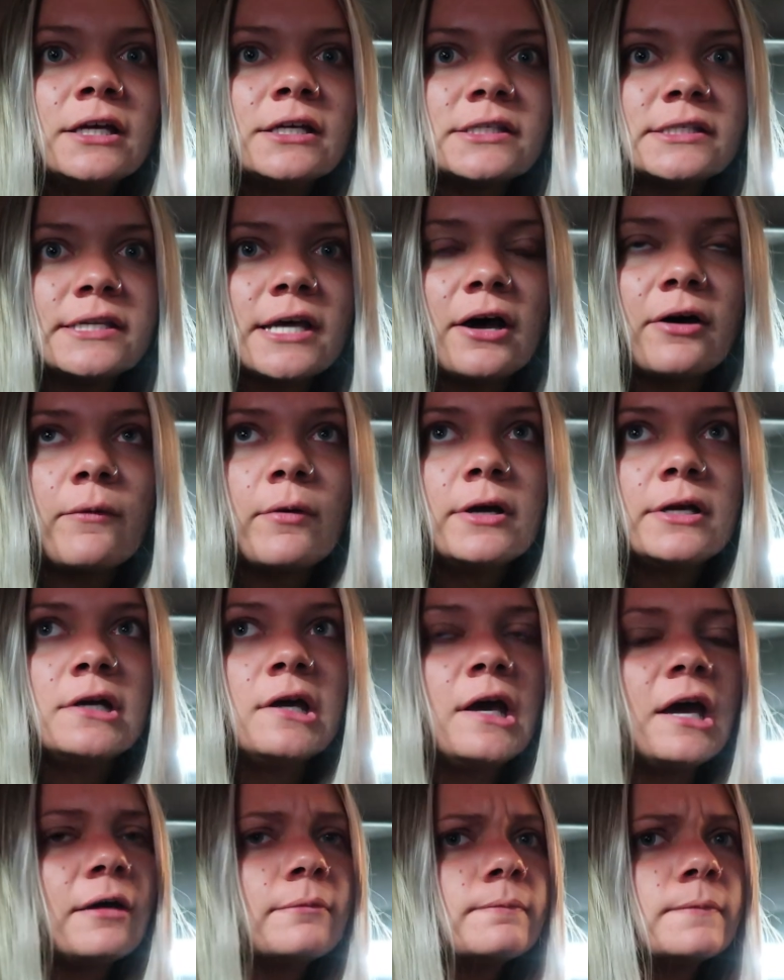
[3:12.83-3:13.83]
So,
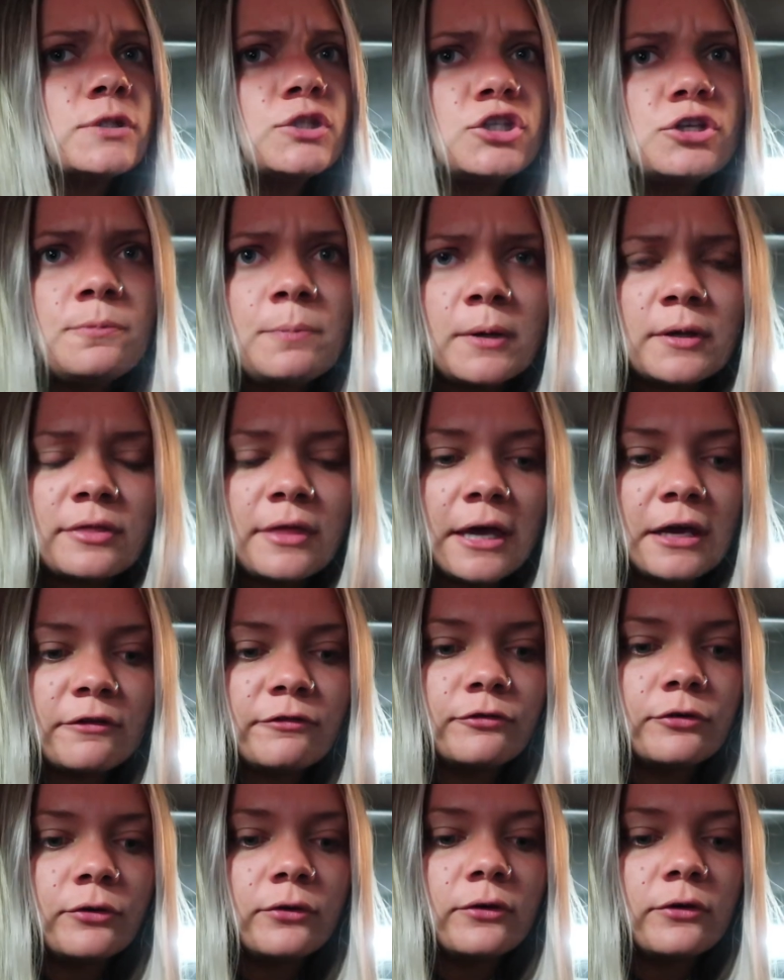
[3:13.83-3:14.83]
super
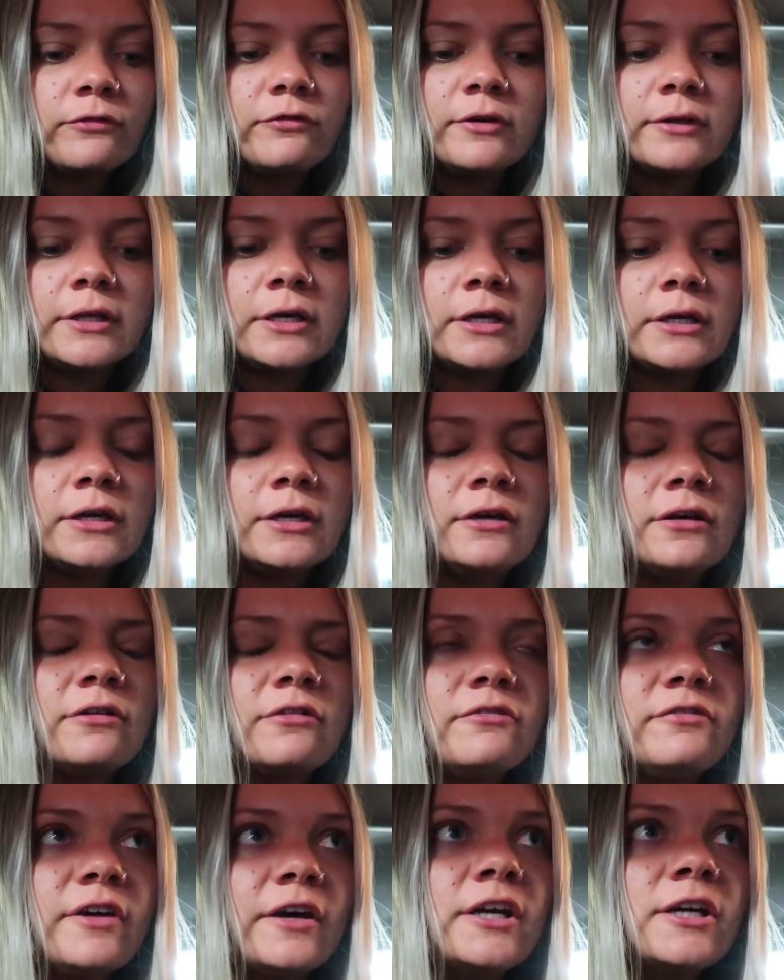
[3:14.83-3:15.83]
thankful, feeling
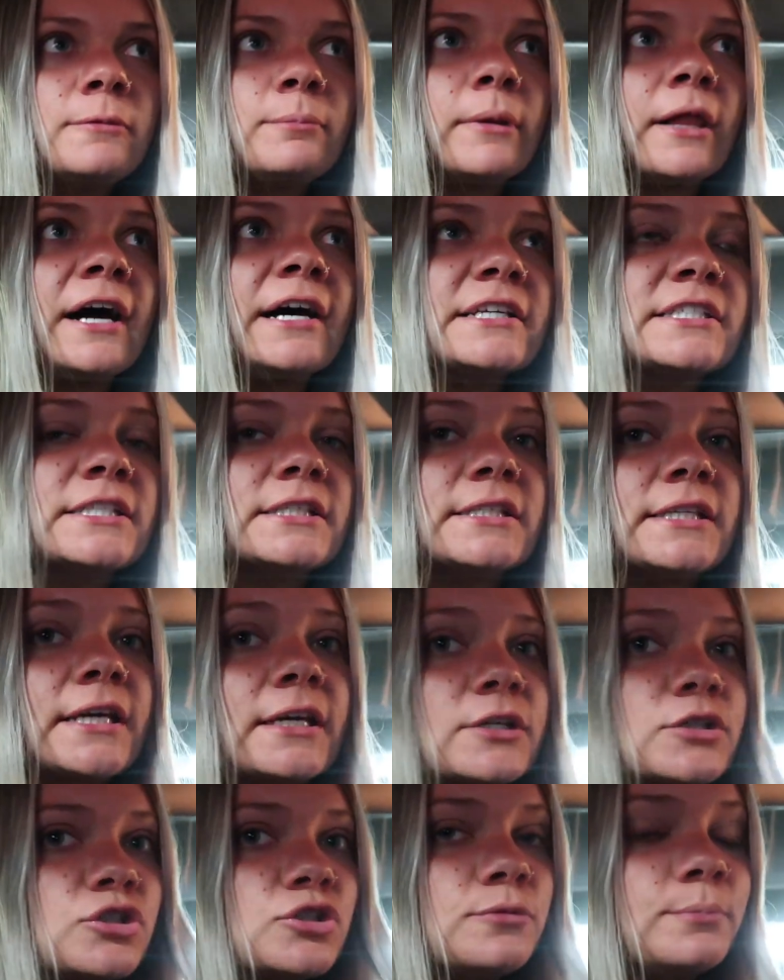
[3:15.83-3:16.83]
very blessed. It's
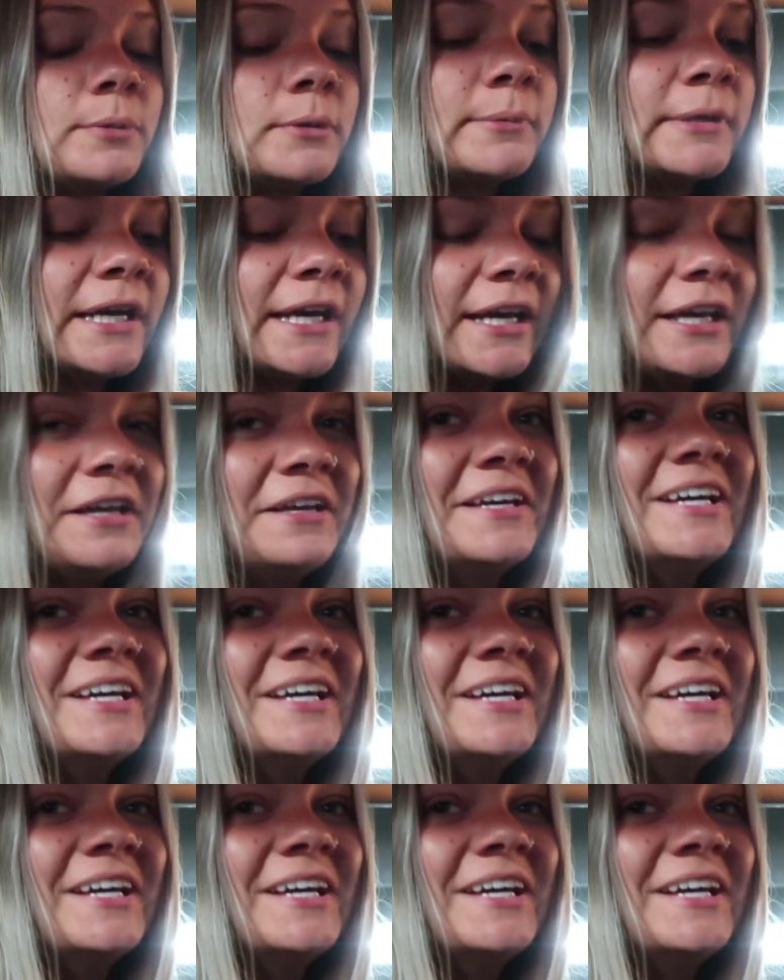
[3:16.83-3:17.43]
like a super big